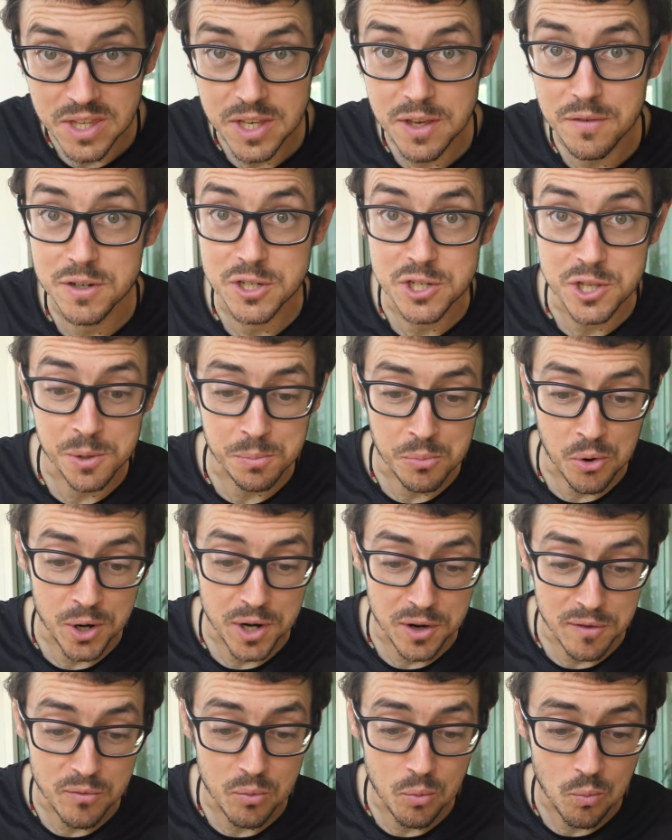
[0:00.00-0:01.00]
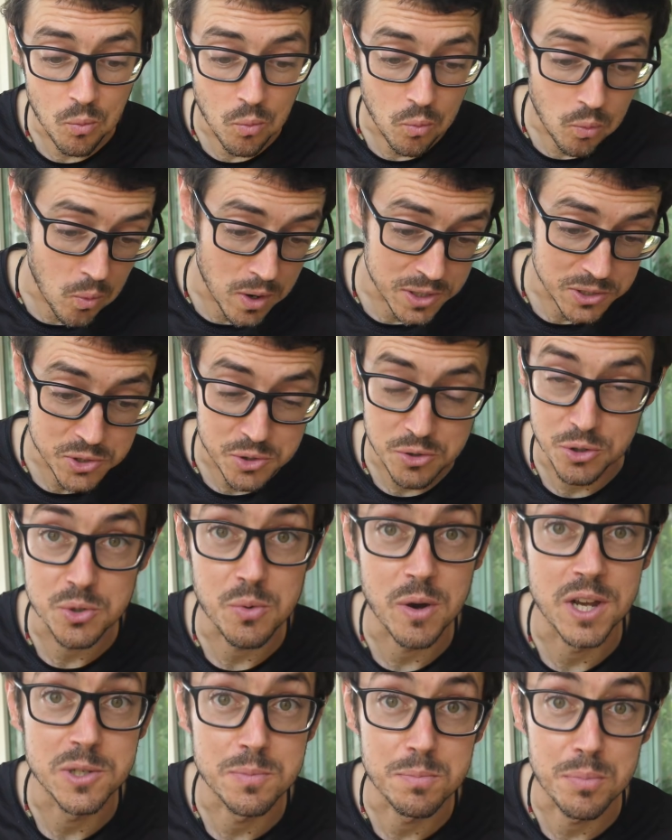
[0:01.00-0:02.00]
even to the point of once or
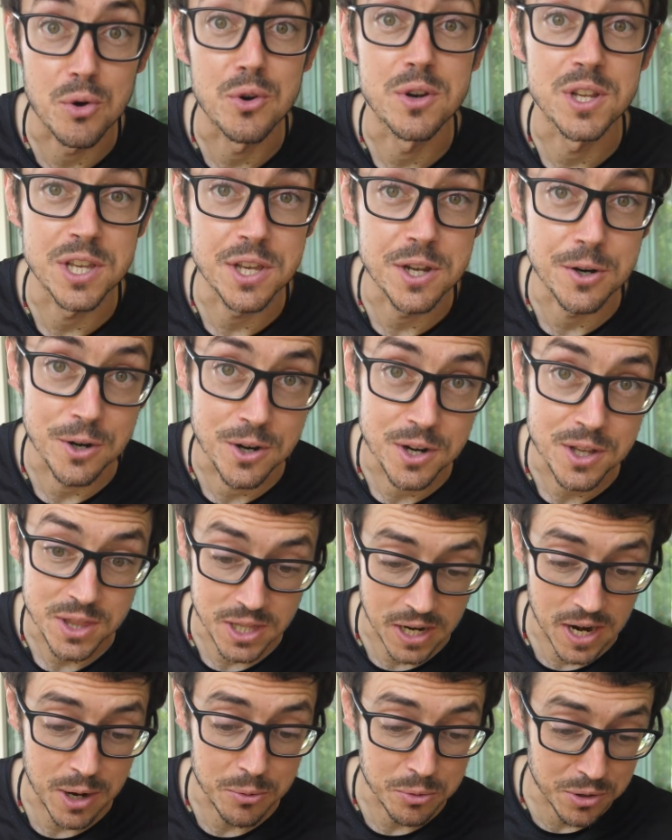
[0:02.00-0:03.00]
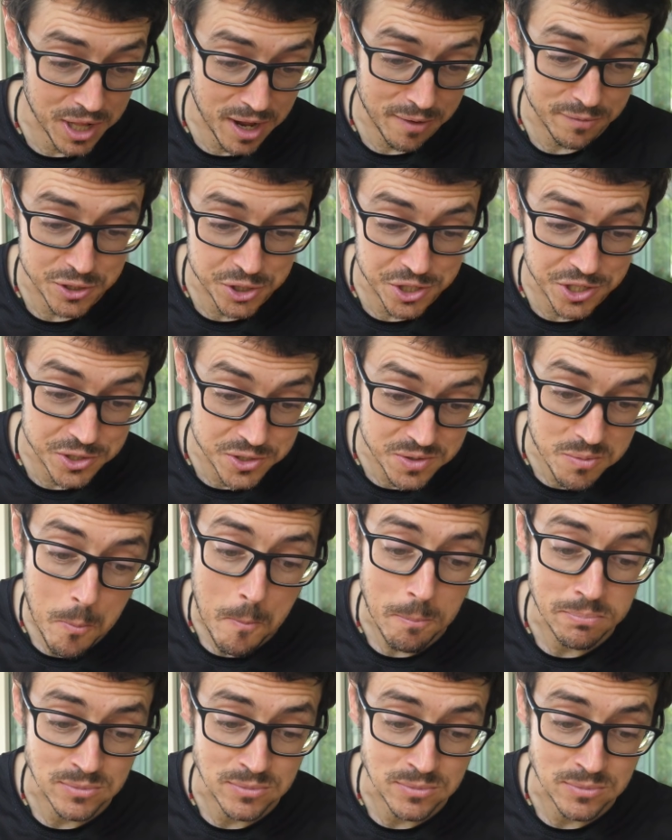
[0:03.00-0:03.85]
twice per year that I will have cheese.